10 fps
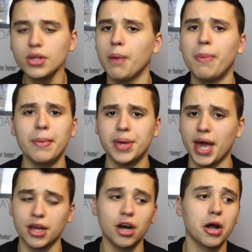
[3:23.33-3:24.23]

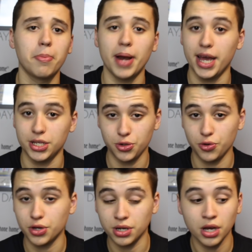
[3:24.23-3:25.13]
Aubameyang, younger players who
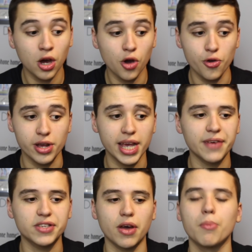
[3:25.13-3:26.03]
can
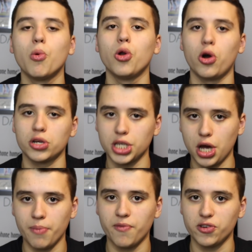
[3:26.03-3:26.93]
give something more long
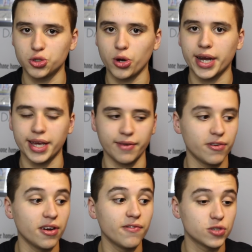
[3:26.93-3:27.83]
term for striking,
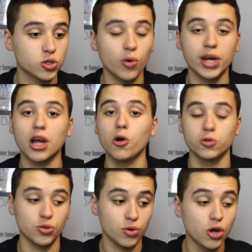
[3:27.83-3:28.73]
for scoring
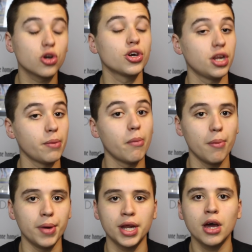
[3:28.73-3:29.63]
goals, who look good at the
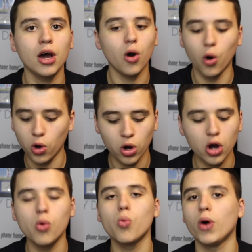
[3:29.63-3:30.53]
moment. Or
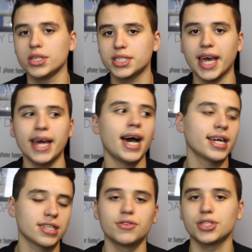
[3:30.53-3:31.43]
once again,
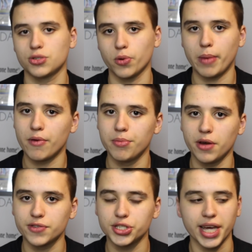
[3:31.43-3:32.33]
as I was just talking about Ruben
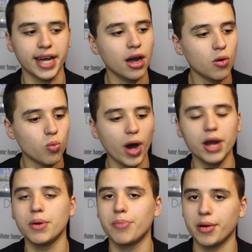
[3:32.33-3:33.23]
Loftus-Cheek, why
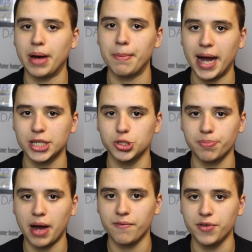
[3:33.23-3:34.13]
don't we bring back Patrick
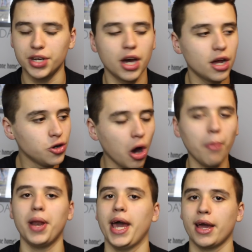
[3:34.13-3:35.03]
Bamford,
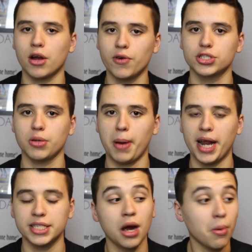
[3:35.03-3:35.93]
not playing at Crystal
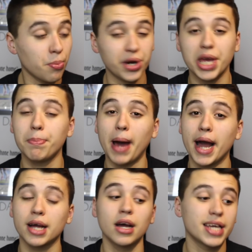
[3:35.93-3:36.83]
Palace, bring him
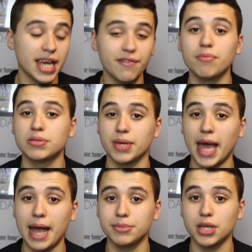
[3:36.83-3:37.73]
back, give him some
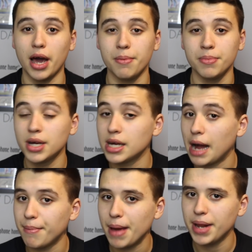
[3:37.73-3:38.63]
game time,
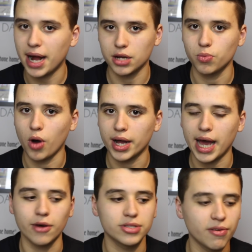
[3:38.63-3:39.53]
and maybe that could work
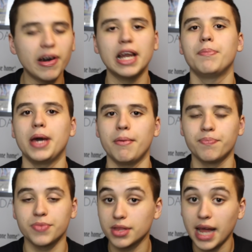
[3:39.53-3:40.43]
out, develop him.
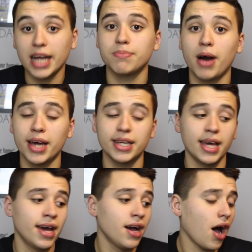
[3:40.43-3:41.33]
That's my
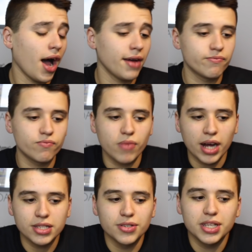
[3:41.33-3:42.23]
idea.
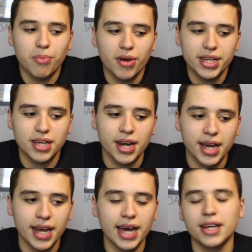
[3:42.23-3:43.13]
I don't see the point in
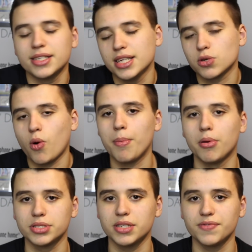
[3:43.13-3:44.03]
signing Hernandez, and it's quite
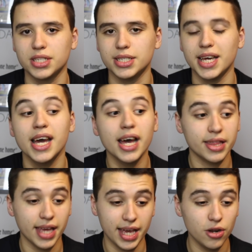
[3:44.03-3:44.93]
positive to see
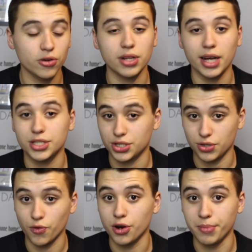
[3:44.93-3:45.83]
that it looks like just a
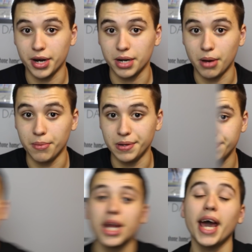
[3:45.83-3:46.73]
rumour at the moment.
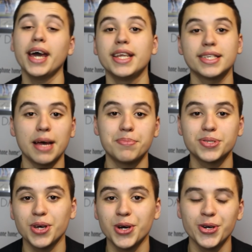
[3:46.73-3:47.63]
I'm going to end this
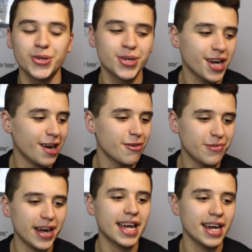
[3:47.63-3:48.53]
episode with,
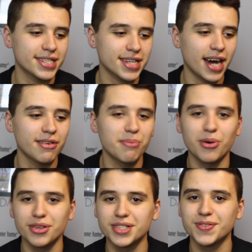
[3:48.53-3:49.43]
I guess, kind of a
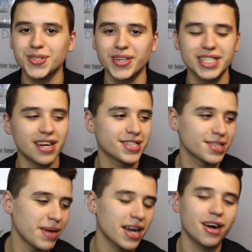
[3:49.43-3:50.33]
positive story, something
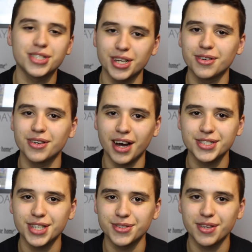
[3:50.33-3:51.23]
to make us
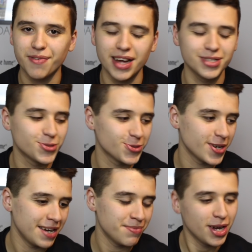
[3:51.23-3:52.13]
Chelsea fans
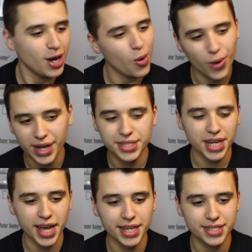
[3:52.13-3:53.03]
dream, which
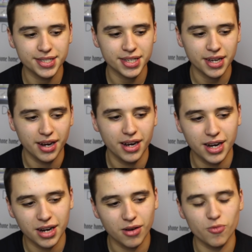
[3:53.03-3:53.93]
is
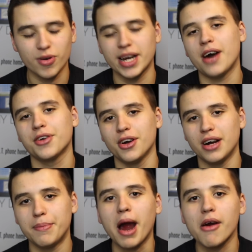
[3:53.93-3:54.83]

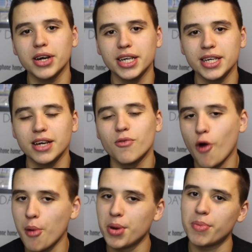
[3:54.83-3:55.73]
Ronaldo. Apparently,
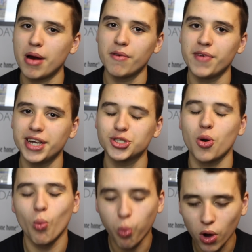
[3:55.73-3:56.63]
Roman Abramovich
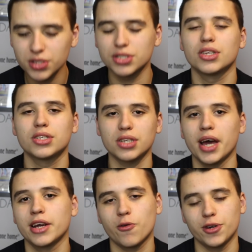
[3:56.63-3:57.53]
wants to
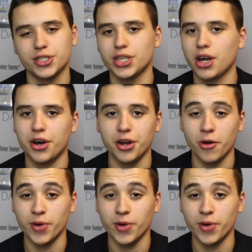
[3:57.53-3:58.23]
sign Cristiano